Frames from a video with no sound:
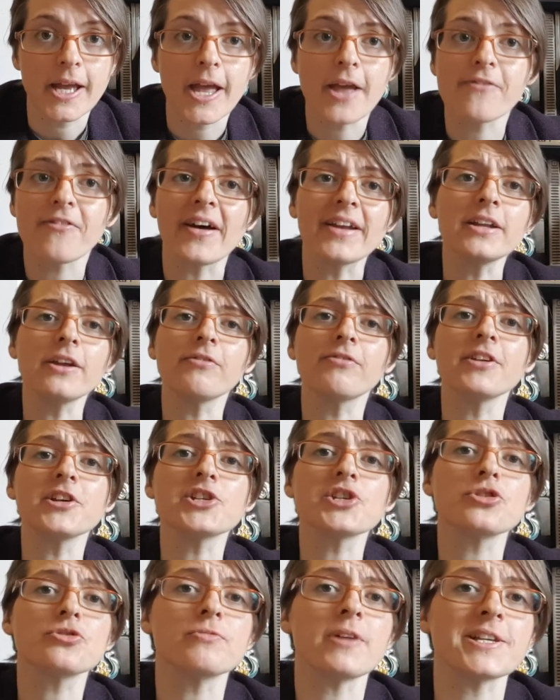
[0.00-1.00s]
If any of
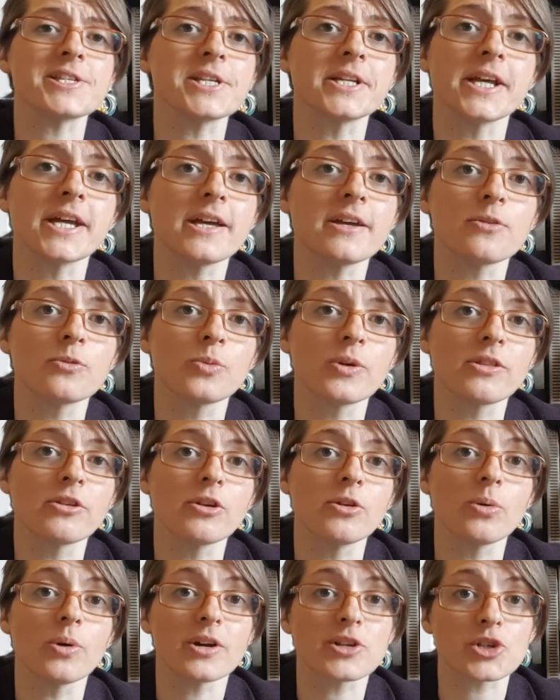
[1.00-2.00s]
this has resonated with
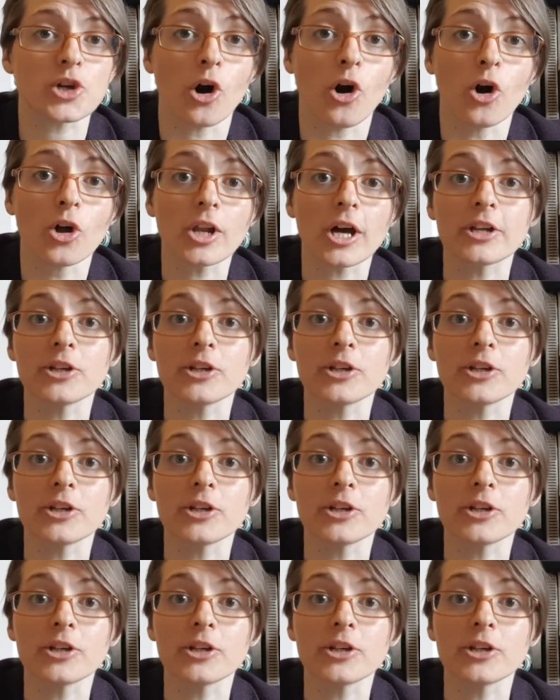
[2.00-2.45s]
you at all